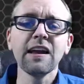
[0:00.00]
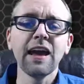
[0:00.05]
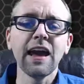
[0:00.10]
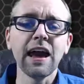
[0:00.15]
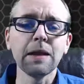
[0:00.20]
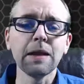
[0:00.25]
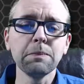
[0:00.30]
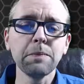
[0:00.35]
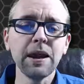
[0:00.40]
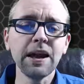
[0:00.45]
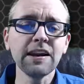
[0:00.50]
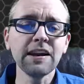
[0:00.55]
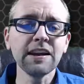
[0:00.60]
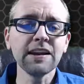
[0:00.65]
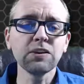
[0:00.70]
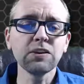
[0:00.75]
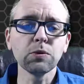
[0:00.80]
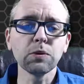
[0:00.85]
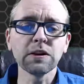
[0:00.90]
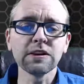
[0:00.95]
and made it
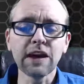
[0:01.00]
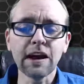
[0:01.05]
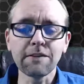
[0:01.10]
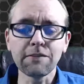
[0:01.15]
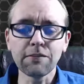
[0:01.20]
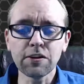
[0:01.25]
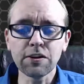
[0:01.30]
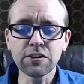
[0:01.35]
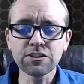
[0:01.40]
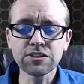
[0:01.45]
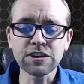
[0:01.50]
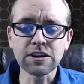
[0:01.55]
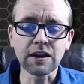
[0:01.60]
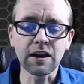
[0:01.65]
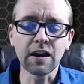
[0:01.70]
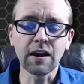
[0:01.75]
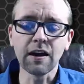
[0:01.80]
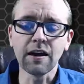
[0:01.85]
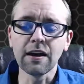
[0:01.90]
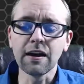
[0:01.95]
into a divergent
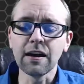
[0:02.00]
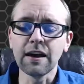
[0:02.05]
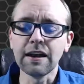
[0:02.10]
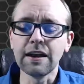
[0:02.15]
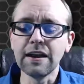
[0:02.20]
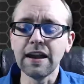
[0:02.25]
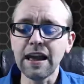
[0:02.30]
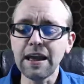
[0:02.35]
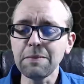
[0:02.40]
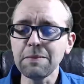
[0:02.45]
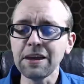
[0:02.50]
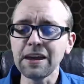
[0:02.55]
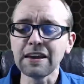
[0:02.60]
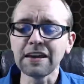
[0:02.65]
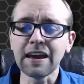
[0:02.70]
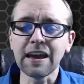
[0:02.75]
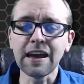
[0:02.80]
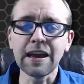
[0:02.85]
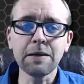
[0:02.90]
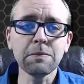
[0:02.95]
naming
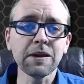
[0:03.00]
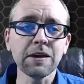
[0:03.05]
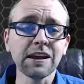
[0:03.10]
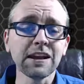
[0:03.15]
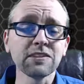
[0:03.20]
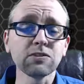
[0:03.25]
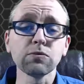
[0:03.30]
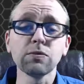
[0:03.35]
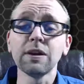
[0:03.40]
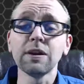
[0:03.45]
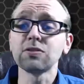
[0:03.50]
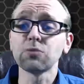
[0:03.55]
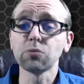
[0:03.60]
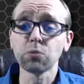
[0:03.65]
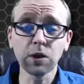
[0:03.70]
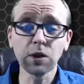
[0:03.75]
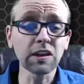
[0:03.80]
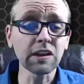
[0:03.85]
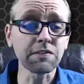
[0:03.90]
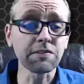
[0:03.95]
game, and it's
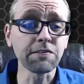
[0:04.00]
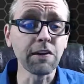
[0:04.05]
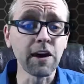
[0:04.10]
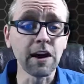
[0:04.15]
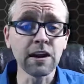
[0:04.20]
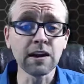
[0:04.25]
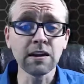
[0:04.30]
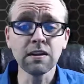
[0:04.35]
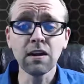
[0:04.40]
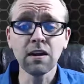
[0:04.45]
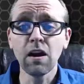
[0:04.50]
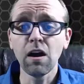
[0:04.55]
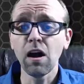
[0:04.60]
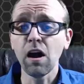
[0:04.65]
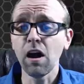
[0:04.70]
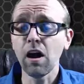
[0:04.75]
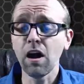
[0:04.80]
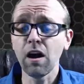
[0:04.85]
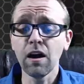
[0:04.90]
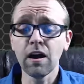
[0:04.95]
really fun
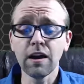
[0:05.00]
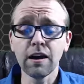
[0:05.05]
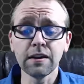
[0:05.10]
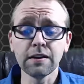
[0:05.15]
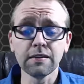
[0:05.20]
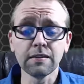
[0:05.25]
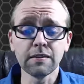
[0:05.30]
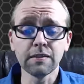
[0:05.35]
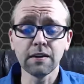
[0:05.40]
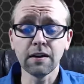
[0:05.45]
on